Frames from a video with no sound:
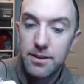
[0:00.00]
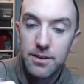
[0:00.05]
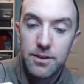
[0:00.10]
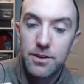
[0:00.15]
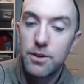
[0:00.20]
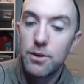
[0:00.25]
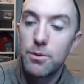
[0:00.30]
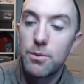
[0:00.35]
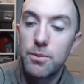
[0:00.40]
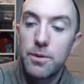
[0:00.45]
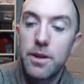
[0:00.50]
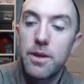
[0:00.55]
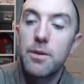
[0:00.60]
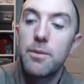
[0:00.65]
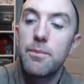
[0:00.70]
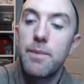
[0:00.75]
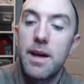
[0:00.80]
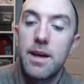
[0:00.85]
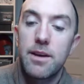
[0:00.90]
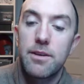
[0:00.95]
you
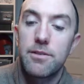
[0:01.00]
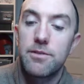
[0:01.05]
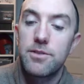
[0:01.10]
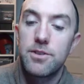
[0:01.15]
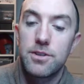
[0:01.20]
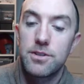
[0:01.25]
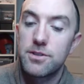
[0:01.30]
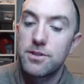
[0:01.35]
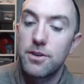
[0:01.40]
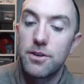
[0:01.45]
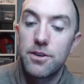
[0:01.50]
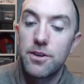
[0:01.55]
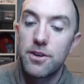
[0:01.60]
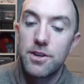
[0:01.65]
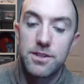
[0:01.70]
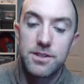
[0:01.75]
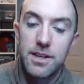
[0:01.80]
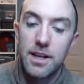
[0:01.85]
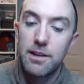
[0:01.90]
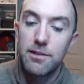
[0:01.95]
you may have just done
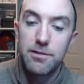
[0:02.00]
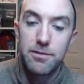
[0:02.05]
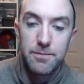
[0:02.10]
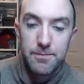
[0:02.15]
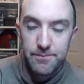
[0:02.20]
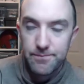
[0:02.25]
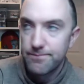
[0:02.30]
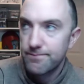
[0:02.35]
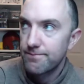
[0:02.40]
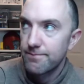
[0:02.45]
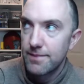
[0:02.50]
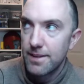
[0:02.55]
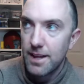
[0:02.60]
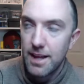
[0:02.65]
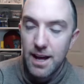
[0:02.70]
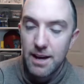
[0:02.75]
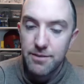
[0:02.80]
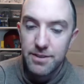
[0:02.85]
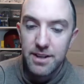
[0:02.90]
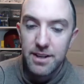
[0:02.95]
yourself
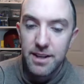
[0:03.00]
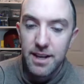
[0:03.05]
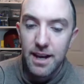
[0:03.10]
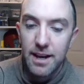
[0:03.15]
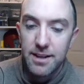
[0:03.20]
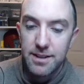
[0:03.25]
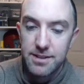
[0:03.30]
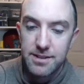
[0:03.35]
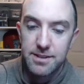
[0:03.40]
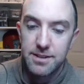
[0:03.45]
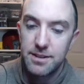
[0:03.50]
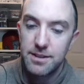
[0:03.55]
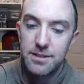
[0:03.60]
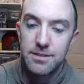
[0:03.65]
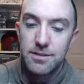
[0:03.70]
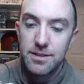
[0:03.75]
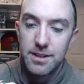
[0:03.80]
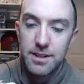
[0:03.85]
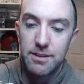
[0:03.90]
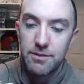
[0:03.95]
having a guess.
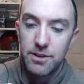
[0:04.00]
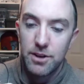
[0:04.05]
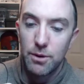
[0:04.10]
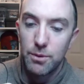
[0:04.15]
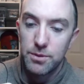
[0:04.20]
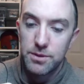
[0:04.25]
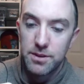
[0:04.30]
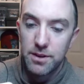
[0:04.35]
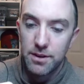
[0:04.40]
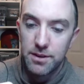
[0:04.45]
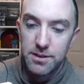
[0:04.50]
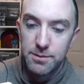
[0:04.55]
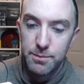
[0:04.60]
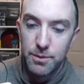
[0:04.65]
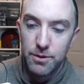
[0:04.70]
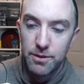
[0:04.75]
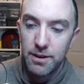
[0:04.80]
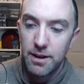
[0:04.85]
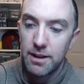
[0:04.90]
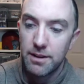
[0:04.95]
Didn't even know it was called a
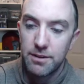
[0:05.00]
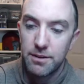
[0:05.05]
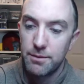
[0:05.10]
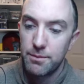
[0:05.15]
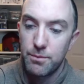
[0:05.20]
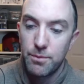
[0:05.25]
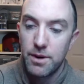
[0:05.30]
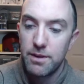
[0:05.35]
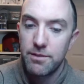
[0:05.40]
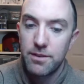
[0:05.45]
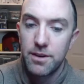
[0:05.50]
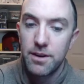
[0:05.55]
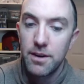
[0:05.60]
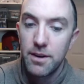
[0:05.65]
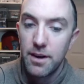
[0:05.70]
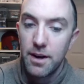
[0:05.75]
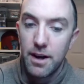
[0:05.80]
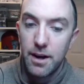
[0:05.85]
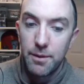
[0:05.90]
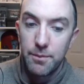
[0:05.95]
smoothing algorithm, whatever.
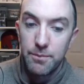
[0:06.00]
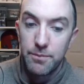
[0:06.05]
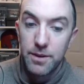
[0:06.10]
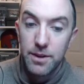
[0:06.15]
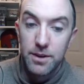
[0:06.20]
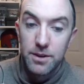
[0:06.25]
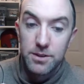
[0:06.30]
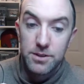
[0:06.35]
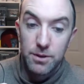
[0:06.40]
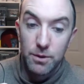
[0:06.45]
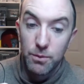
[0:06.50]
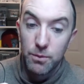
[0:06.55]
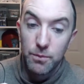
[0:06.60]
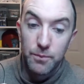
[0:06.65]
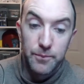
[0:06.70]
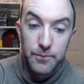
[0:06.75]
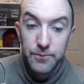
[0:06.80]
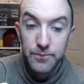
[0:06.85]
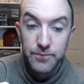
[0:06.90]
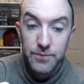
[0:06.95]
Um, so
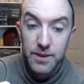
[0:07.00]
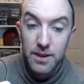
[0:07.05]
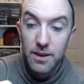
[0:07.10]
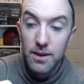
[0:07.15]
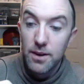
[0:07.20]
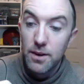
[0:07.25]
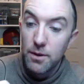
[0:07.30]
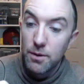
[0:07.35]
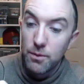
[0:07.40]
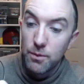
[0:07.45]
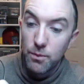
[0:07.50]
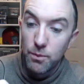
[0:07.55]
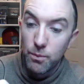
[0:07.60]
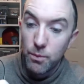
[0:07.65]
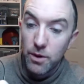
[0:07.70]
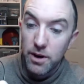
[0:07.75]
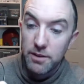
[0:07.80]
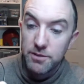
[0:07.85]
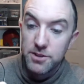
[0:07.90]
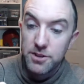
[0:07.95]

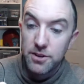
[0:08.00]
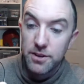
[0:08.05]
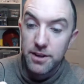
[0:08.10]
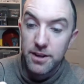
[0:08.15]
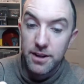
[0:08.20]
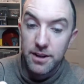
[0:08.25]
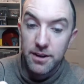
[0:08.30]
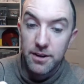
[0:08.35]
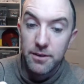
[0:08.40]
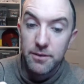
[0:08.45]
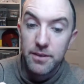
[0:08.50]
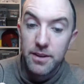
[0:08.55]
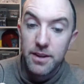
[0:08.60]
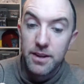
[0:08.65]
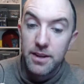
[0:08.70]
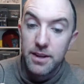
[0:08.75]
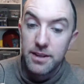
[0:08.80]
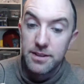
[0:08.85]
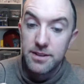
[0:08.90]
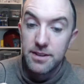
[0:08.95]
what I've done here
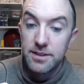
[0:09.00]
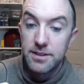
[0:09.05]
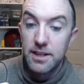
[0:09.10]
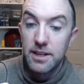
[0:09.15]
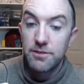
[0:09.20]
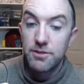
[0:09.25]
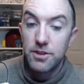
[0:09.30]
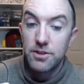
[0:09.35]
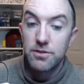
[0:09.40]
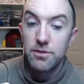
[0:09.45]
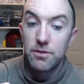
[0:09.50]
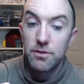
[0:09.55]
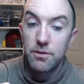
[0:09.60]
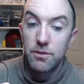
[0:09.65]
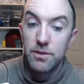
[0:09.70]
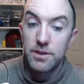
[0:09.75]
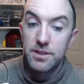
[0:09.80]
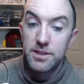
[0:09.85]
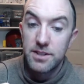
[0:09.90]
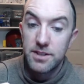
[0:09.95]
is instead of just
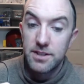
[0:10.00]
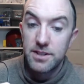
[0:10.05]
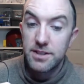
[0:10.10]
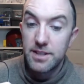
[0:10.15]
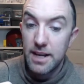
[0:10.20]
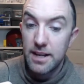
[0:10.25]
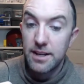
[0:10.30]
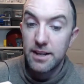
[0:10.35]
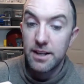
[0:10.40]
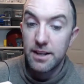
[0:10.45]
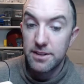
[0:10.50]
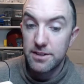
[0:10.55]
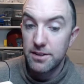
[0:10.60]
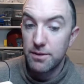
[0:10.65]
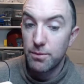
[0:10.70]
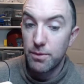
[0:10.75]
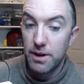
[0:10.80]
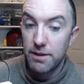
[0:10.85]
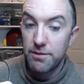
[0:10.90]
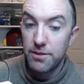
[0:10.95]
setting it to
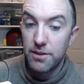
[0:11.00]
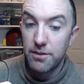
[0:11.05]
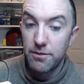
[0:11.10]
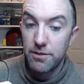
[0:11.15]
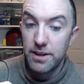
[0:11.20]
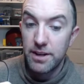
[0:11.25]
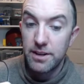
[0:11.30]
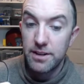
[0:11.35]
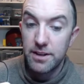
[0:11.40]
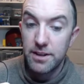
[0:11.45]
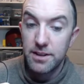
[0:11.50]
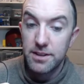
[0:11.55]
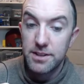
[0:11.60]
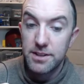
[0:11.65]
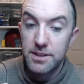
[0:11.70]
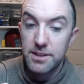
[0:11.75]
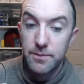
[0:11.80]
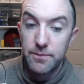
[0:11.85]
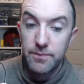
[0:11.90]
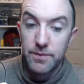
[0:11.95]
whatever the read
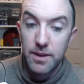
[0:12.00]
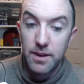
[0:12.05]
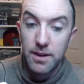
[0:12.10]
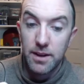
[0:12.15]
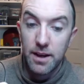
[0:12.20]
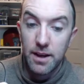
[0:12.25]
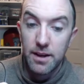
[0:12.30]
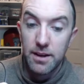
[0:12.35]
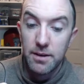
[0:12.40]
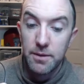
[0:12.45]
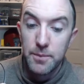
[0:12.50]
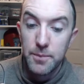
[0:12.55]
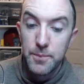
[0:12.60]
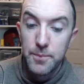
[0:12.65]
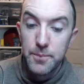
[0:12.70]
is, okay,